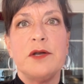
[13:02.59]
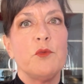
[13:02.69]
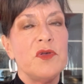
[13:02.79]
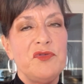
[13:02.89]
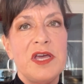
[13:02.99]

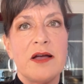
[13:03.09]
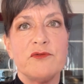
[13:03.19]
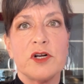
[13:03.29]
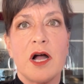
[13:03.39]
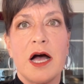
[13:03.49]
One thing I
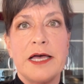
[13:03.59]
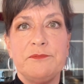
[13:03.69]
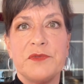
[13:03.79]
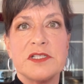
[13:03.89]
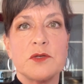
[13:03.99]
forgot
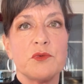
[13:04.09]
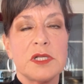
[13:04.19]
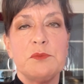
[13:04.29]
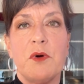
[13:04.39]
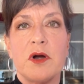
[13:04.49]
that's
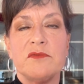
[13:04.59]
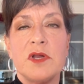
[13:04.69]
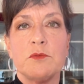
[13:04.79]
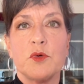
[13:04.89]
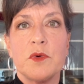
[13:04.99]
really part of
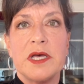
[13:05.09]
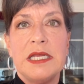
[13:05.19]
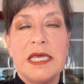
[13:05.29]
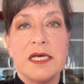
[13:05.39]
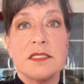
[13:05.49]
number 1
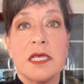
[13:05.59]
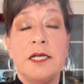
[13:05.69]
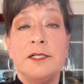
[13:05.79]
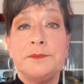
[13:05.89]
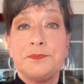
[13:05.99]
is
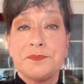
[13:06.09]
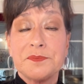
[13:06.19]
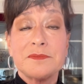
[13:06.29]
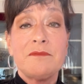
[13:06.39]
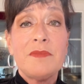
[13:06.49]

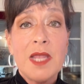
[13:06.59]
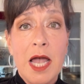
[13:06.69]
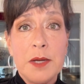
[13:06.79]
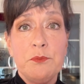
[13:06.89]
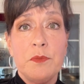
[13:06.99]

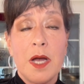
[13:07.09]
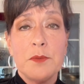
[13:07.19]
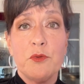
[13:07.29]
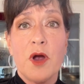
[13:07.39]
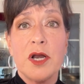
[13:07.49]
I
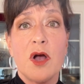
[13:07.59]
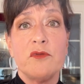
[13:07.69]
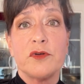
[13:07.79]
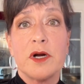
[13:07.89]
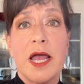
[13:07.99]
brought
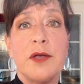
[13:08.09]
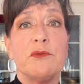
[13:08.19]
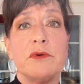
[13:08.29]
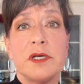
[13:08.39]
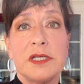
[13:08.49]
over a
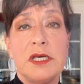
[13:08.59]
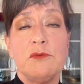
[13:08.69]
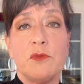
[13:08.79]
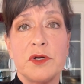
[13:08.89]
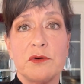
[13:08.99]
really
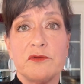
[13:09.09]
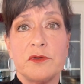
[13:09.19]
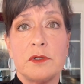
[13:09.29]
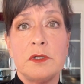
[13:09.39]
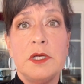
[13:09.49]

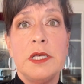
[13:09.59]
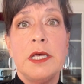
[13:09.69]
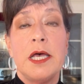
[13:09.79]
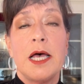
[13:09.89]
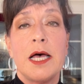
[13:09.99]
wonderful
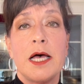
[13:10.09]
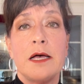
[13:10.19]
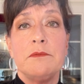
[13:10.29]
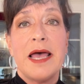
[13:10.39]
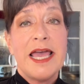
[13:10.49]

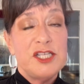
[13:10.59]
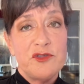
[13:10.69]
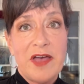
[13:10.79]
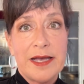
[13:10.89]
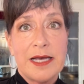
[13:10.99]

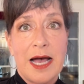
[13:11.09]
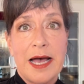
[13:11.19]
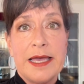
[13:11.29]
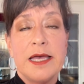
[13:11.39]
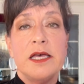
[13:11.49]
HVAC
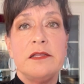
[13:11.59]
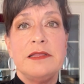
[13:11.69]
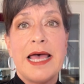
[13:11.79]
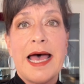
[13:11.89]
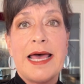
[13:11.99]

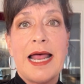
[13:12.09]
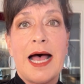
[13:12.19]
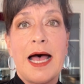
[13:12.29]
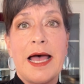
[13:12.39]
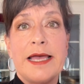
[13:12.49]

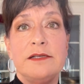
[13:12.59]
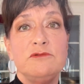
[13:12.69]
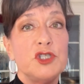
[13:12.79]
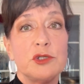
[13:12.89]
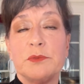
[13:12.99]
guy
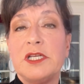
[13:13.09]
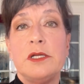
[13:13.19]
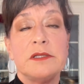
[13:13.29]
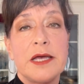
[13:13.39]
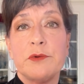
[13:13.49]
gentleman
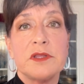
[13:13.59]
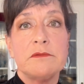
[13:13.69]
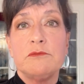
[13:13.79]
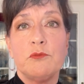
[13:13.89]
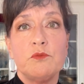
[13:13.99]

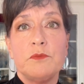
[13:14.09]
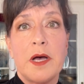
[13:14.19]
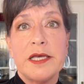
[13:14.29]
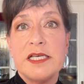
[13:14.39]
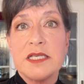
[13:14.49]
with
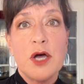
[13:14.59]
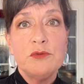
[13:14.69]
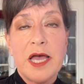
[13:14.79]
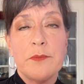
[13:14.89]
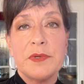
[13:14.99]
his own
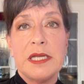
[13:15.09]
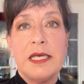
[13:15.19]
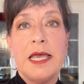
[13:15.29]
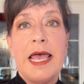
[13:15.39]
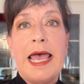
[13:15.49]

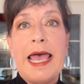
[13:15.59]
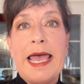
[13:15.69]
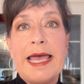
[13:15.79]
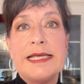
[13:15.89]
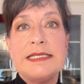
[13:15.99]
company,
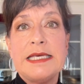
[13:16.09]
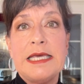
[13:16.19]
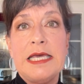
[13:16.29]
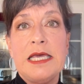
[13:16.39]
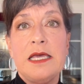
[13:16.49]
and
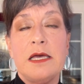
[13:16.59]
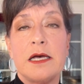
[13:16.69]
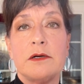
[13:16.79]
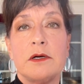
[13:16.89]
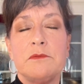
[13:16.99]
he
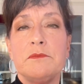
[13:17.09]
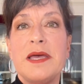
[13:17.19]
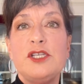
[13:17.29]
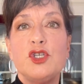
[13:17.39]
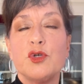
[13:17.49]

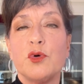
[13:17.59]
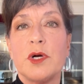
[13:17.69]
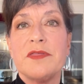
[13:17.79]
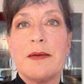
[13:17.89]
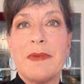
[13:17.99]
made sure
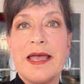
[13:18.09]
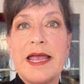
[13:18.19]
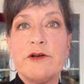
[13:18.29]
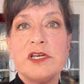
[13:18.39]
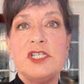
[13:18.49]
that my
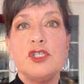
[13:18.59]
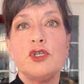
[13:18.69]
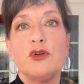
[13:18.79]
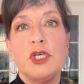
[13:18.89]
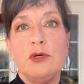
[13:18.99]
air
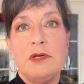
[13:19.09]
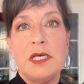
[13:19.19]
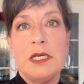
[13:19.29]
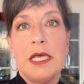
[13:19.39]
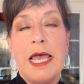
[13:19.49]
conditioner
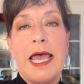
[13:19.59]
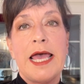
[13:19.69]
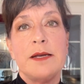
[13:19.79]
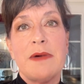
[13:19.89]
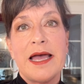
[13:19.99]
unit
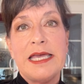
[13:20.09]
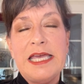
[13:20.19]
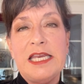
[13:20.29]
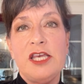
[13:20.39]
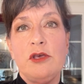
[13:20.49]
and my
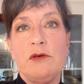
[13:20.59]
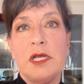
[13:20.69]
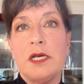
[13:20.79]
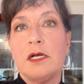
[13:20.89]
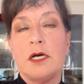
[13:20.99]
heating
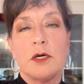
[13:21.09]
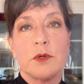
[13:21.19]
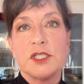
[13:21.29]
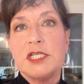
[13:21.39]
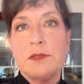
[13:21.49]
unit
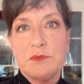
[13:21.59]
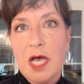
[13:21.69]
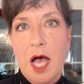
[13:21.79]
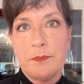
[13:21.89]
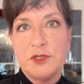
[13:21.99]
were
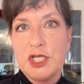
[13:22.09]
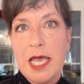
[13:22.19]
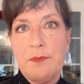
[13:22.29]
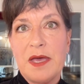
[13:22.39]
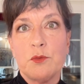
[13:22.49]
tip-top
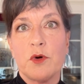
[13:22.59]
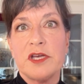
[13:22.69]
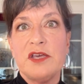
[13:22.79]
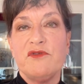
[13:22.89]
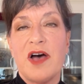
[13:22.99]
shape and
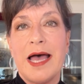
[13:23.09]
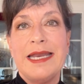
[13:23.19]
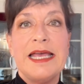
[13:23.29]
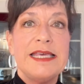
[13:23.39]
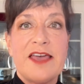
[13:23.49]
working fine,
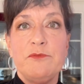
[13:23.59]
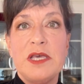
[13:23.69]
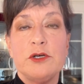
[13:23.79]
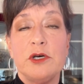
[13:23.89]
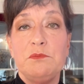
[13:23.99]
and gave me
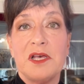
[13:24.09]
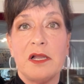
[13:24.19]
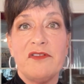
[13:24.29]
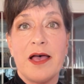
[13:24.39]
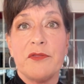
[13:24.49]
a good bill
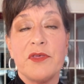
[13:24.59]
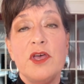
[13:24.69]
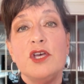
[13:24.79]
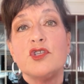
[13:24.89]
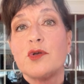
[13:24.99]
of health.
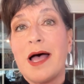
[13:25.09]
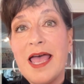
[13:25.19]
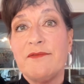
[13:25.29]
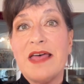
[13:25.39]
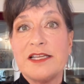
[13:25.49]
So I
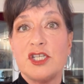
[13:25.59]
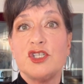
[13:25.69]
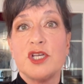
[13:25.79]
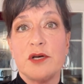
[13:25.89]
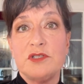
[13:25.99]
have that to
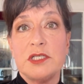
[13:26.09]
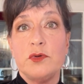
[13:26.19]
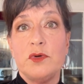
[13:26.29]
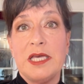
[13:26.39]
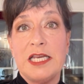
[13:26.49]
show
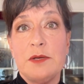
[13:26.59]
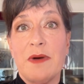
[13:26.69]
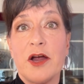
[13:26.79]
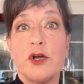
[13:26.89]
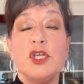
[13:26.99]
to any
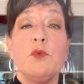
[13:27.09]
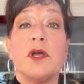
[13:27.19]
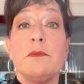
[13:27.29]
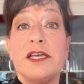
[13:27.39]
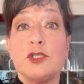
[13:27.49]
buyer, and you want
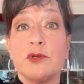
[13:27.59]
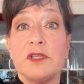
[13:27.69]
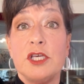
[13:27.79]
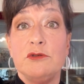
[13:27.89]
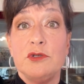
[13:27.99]
to make sure
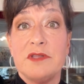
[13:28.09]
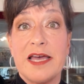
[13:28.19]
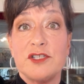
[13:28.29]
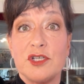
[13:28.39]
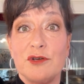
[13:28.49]
that you do
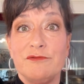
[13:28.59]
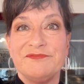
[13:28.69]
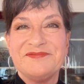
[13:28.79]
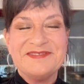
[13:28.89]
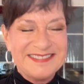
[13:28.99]
that too.
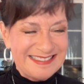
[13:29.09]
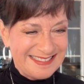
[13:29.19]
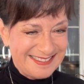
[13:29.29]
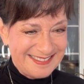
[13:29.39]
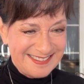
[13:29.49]

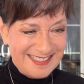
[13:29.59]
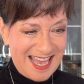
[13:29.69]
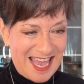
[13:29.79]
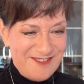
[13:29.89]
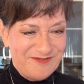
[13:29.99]
Okay.